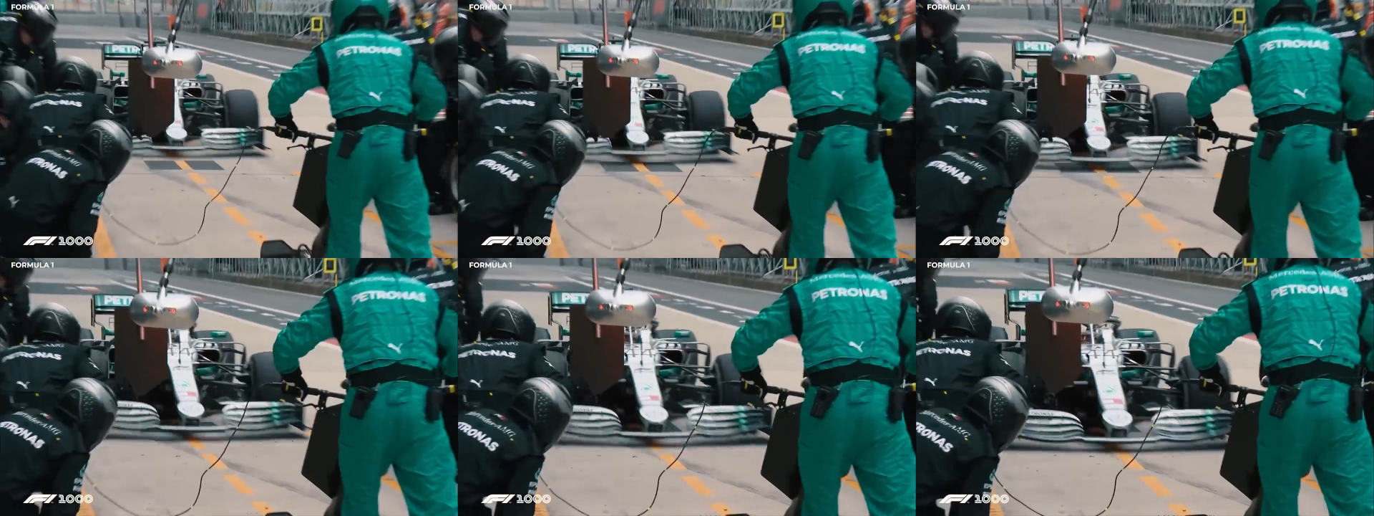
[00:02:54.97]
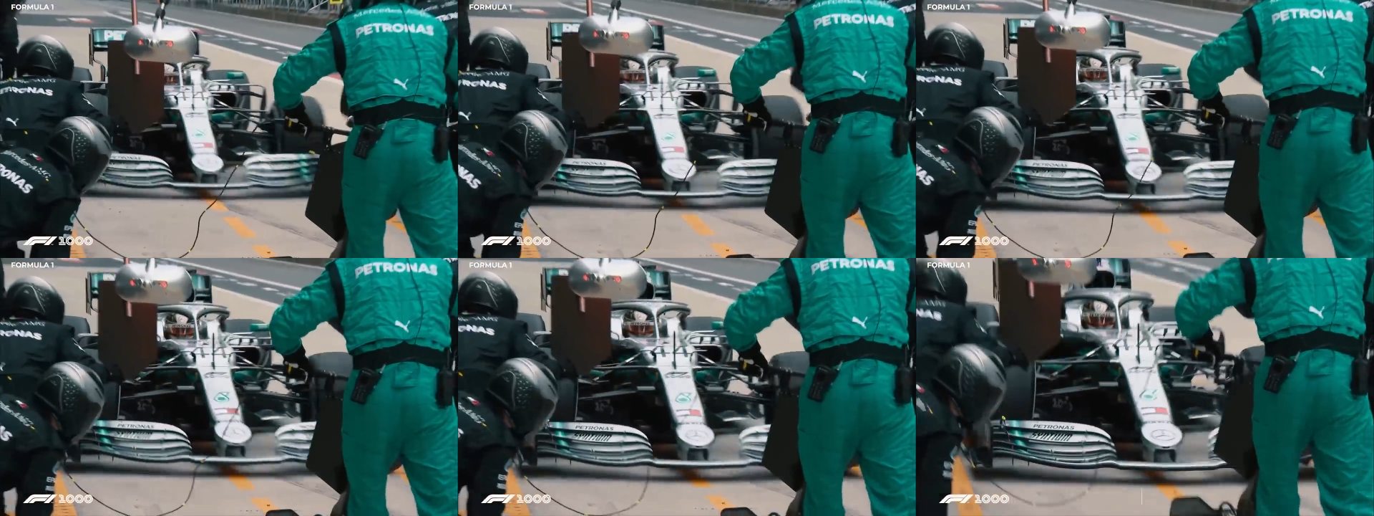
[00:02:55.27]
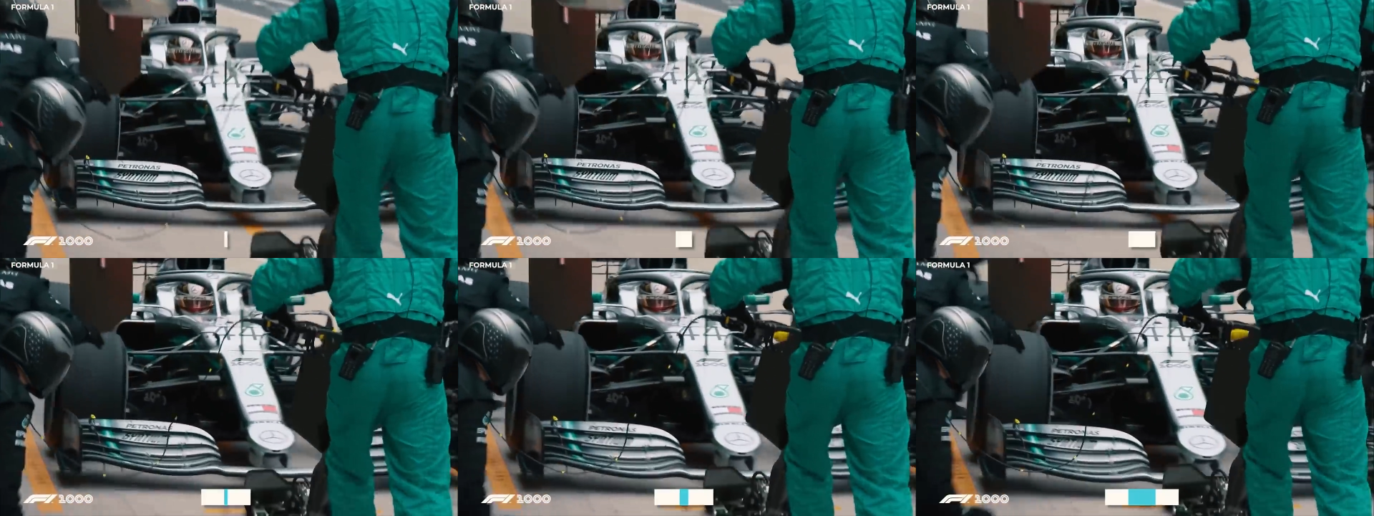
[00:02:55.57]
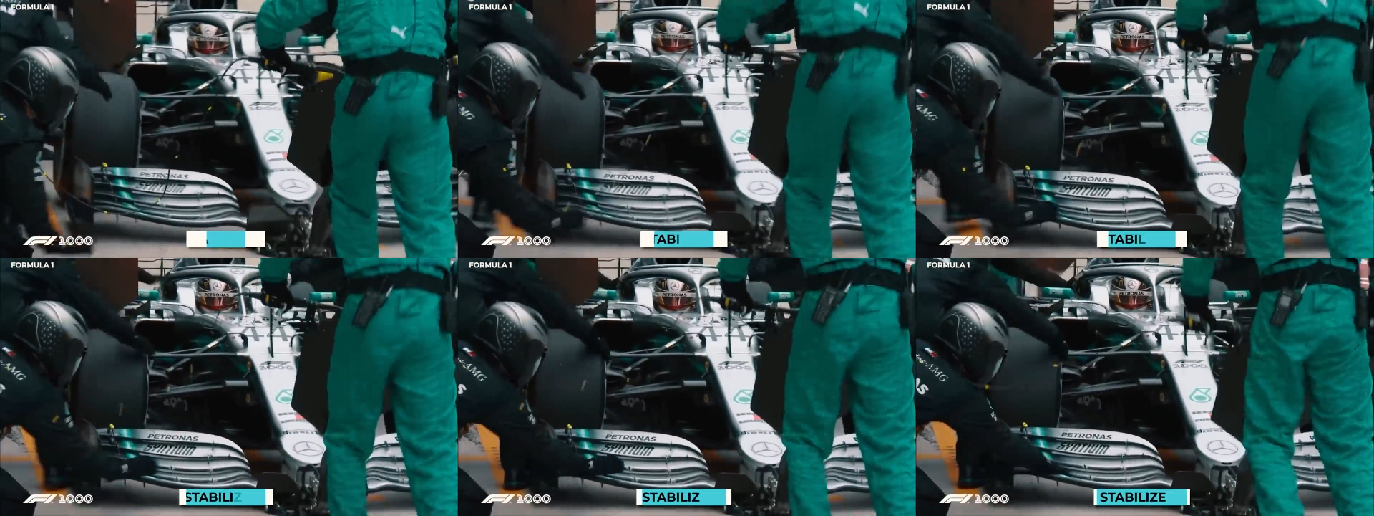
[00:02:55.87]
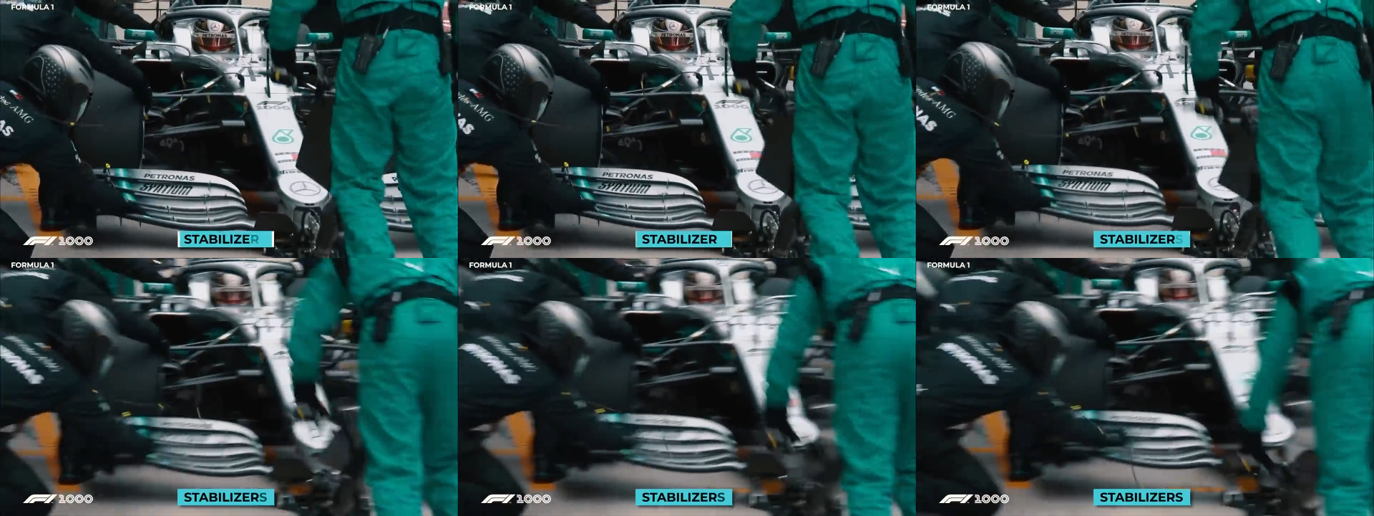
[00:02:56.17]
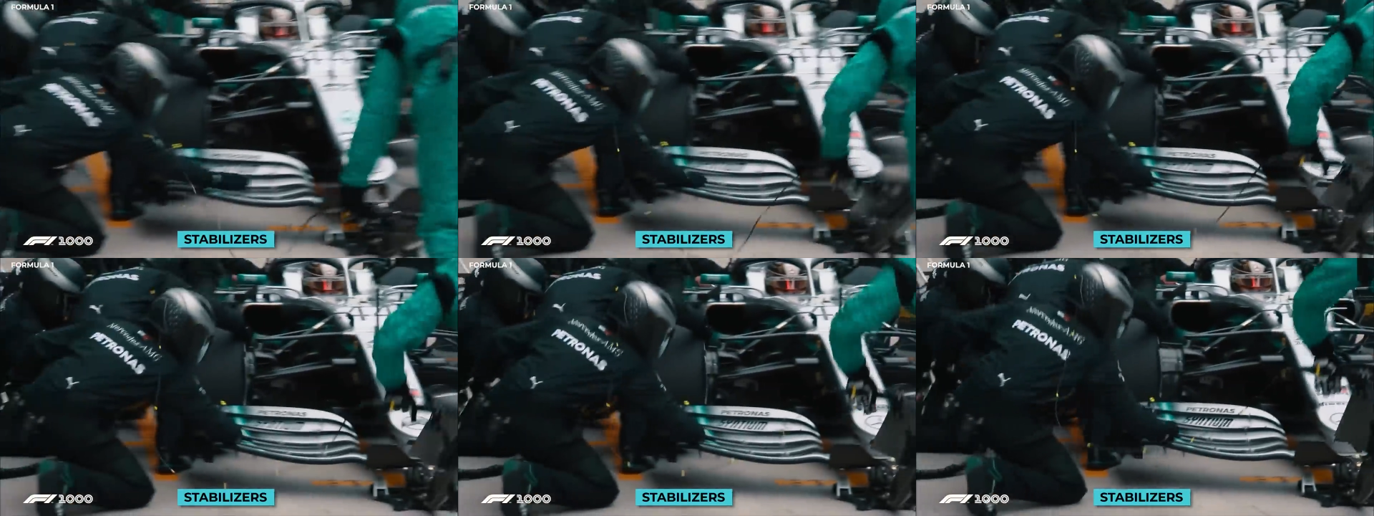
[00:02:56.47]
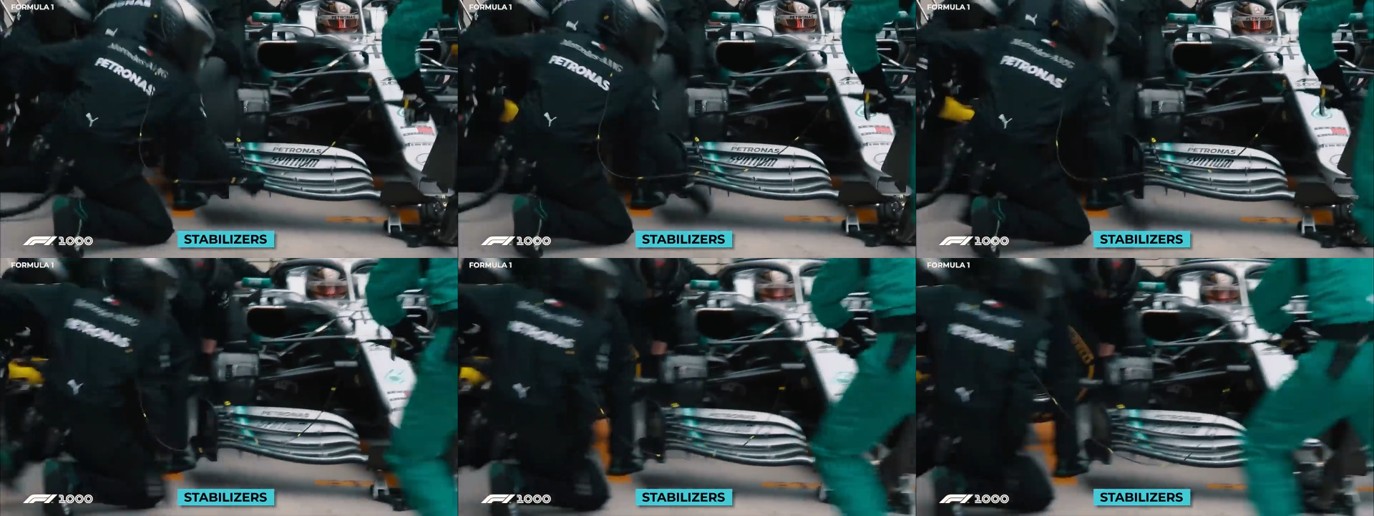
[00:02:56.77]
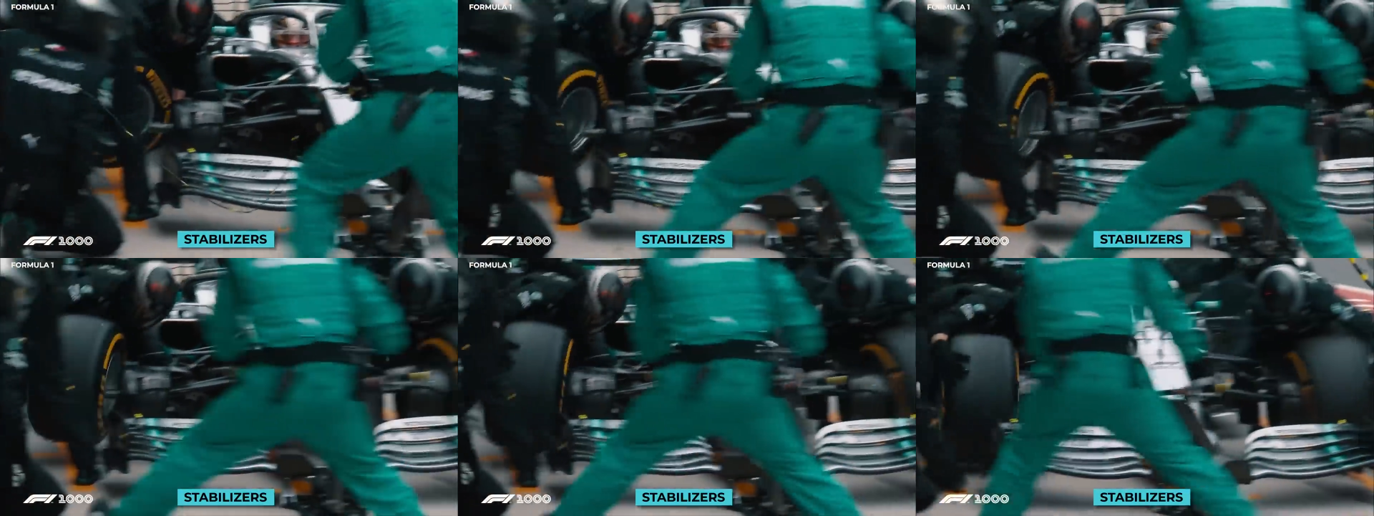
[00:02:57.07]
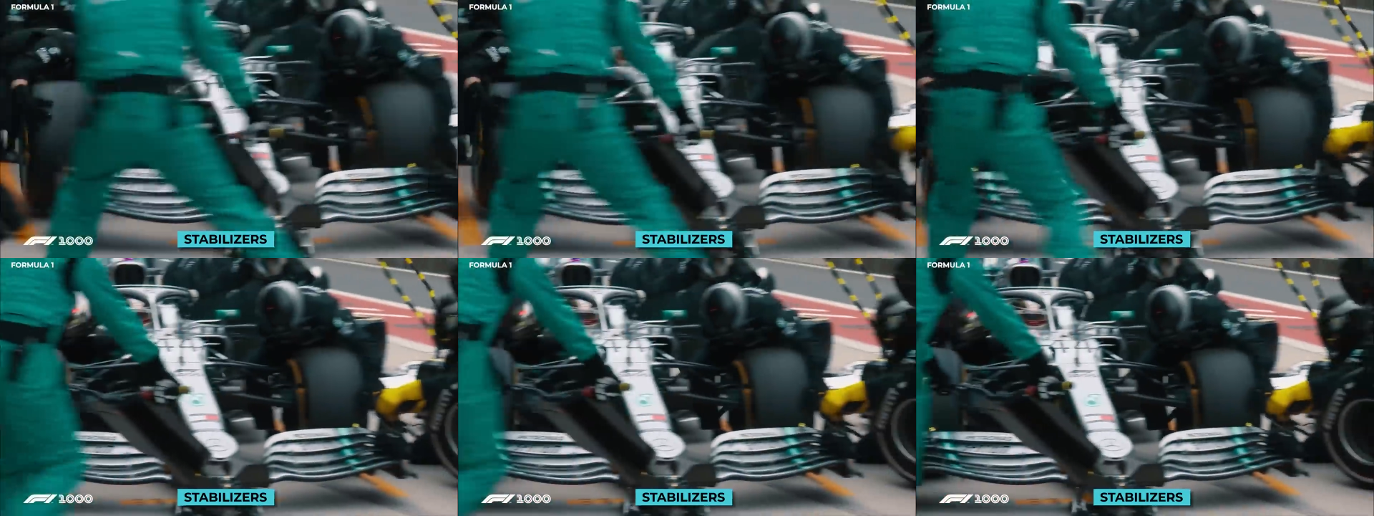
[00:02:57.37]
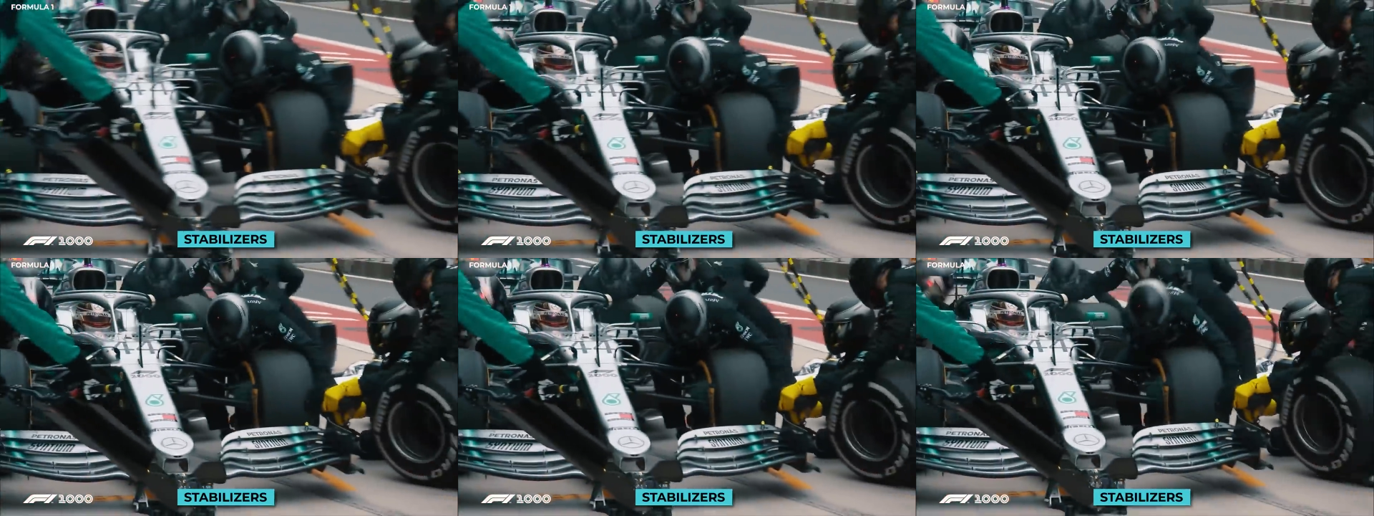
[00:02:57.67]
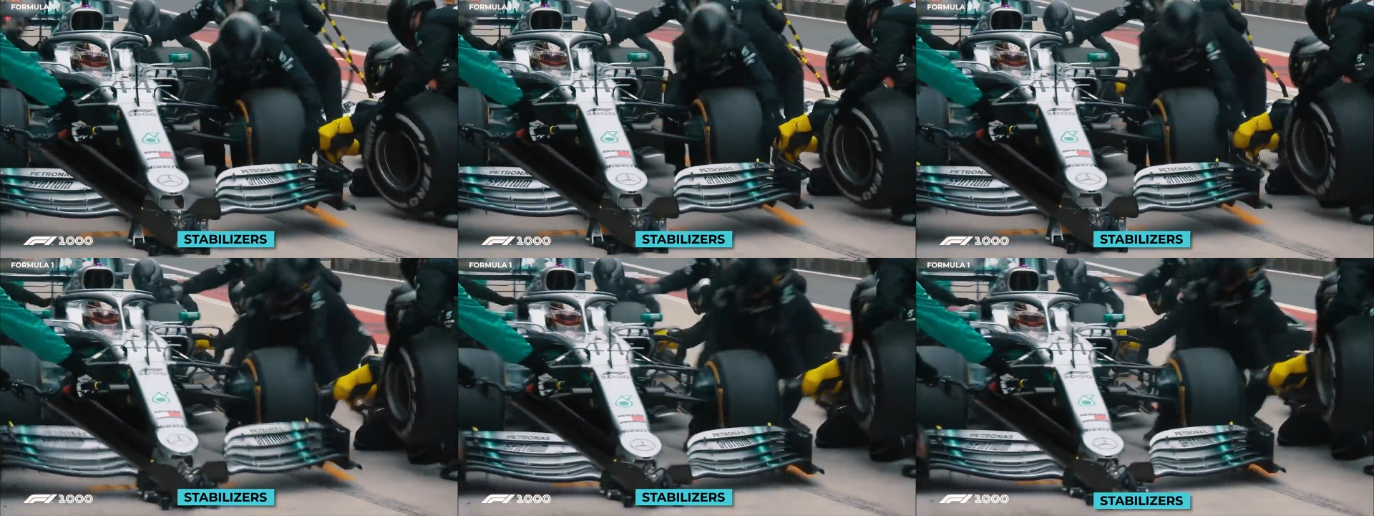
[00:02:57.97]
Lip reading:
No face is visible, so there are no lips to read.